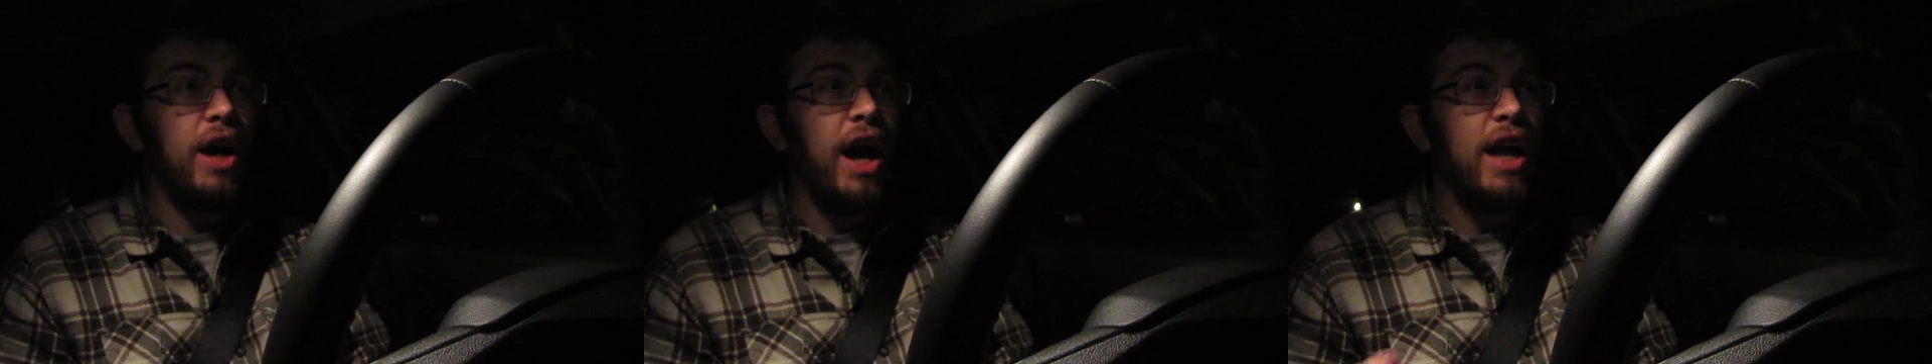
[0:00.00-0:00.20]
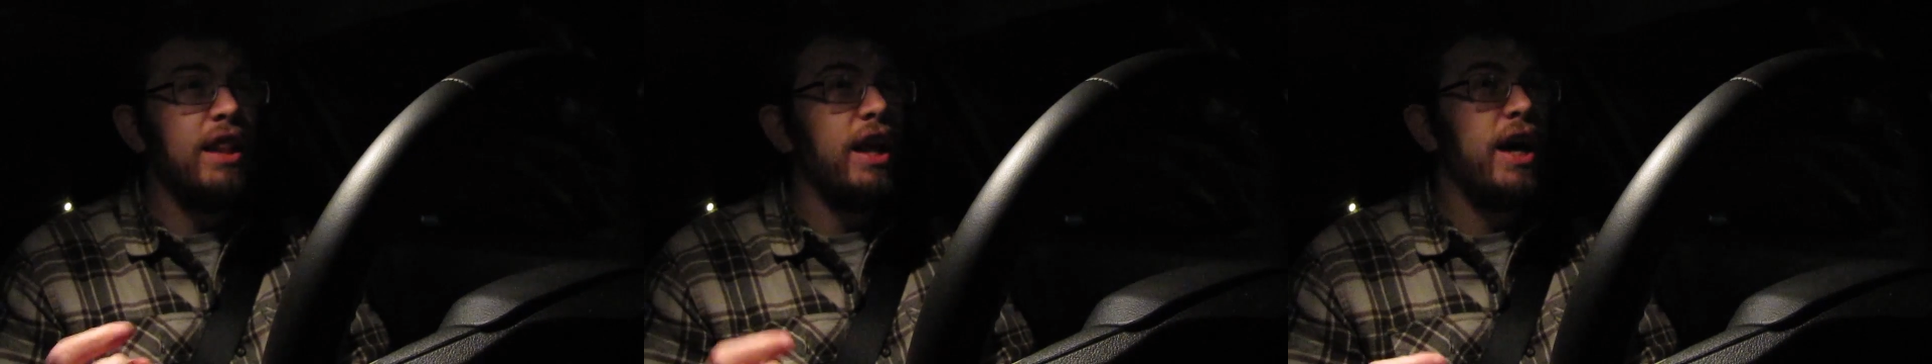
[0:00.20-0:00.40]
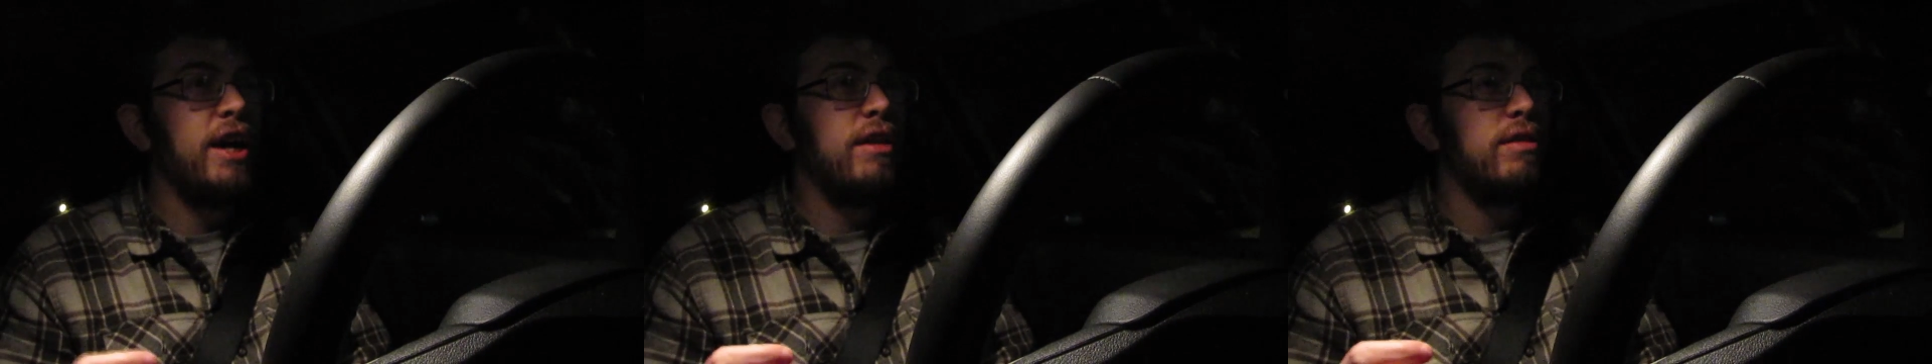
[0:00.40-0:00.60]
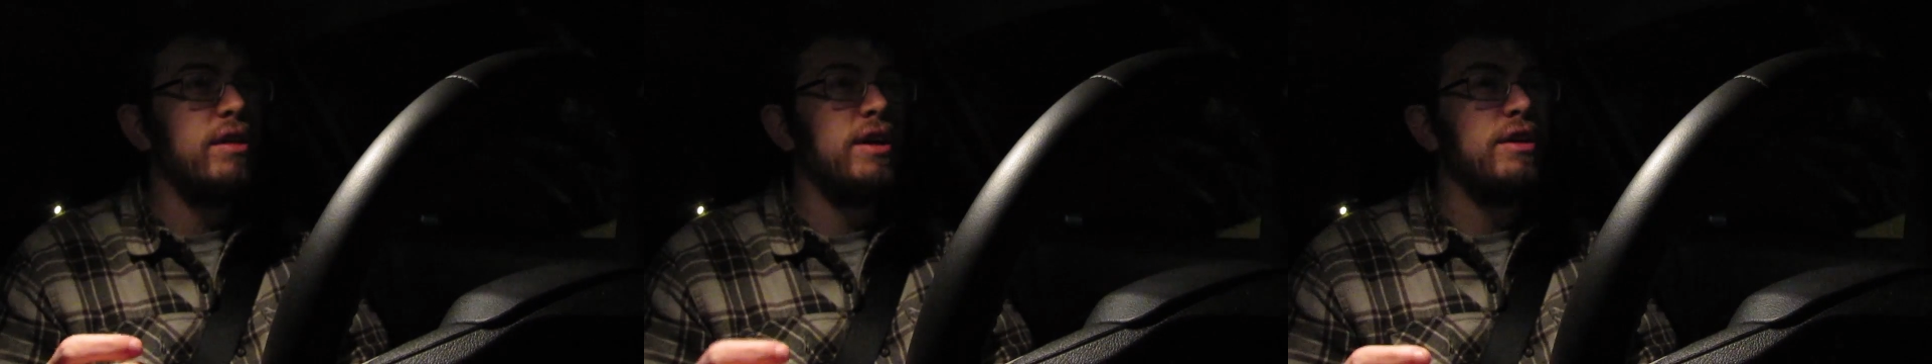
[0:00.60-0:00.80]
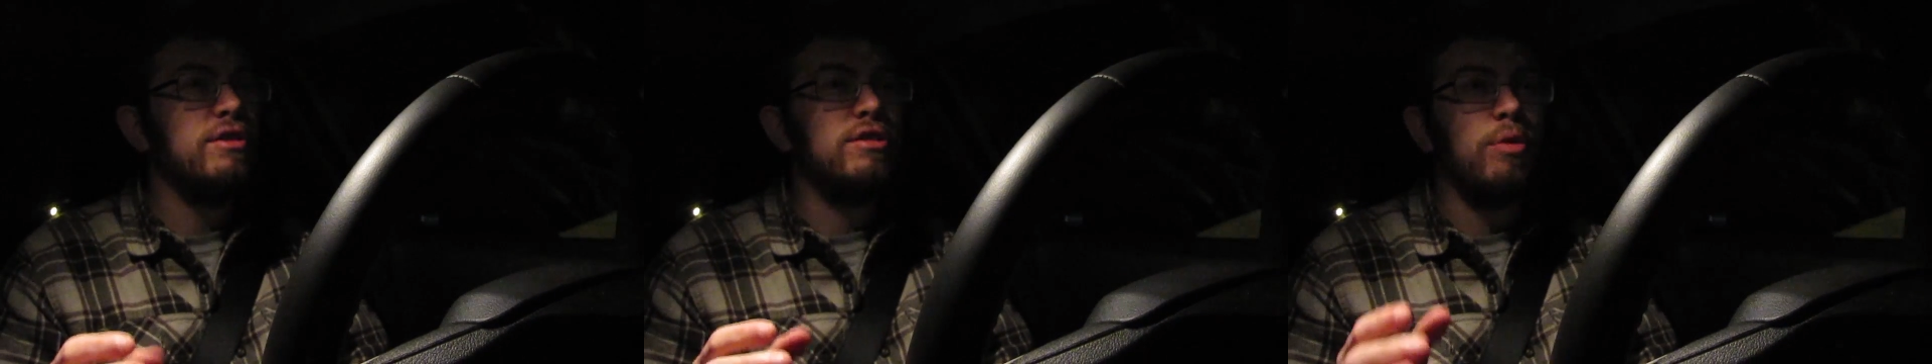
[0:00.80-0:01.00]
I like
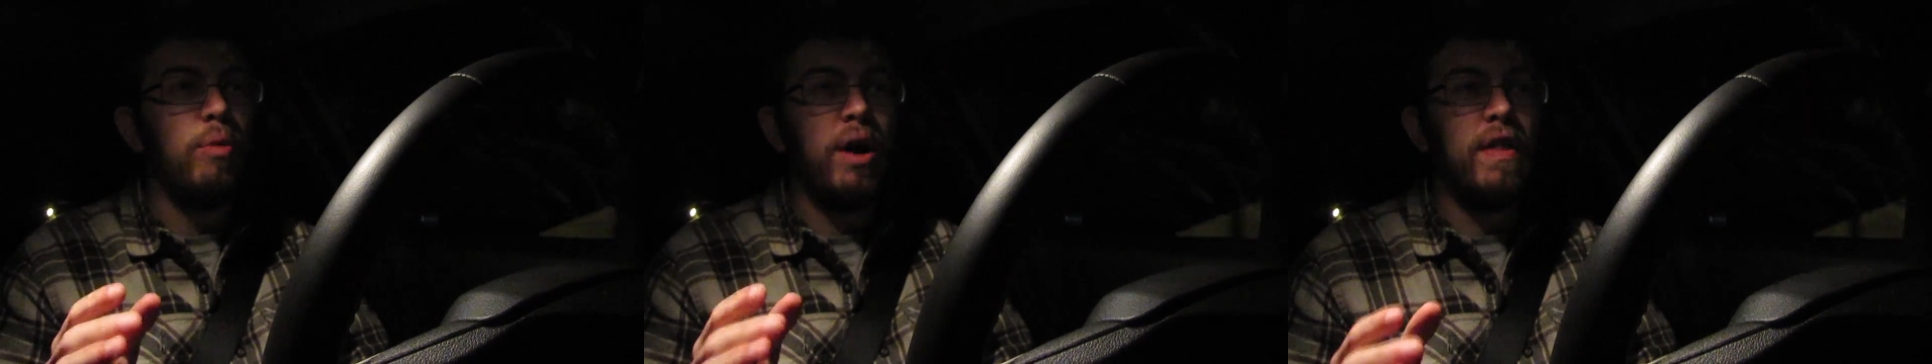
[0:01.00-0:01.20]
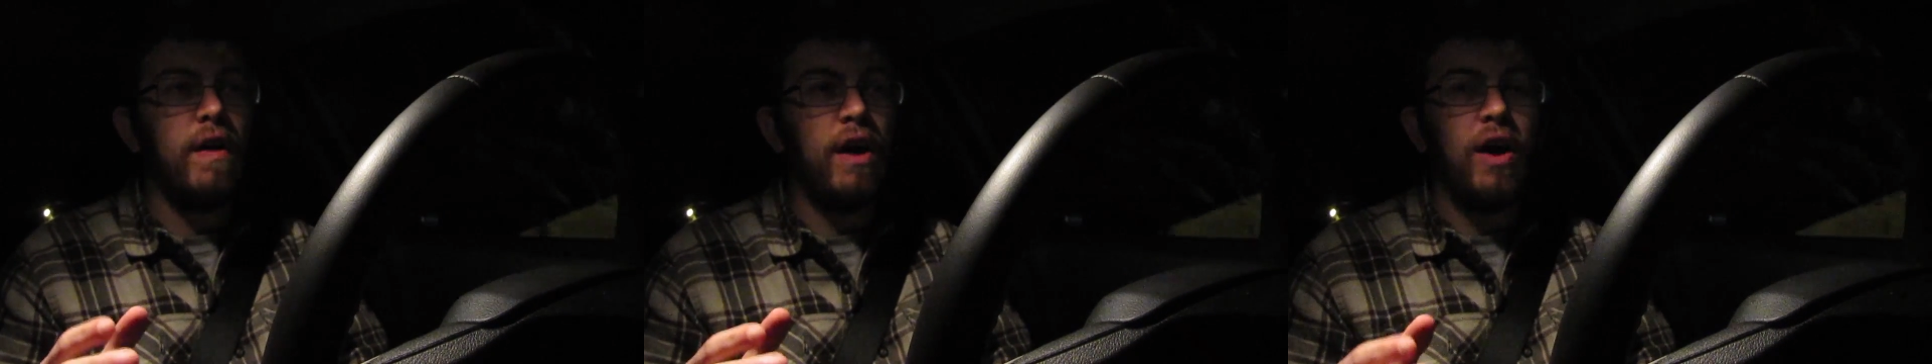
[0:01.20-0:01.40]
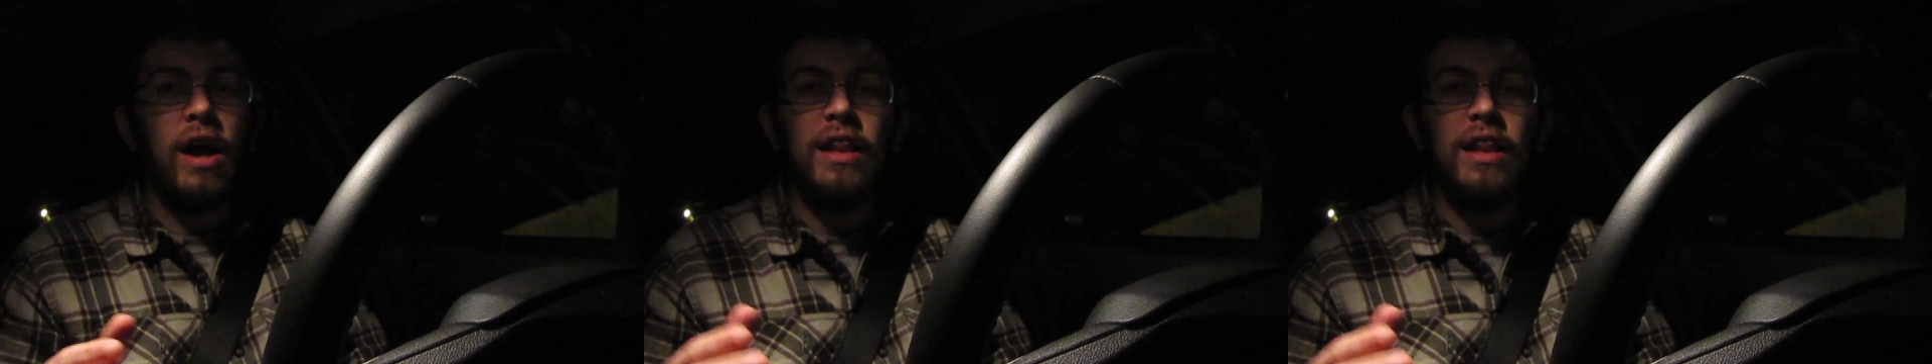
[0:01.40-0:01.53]
things the way they are.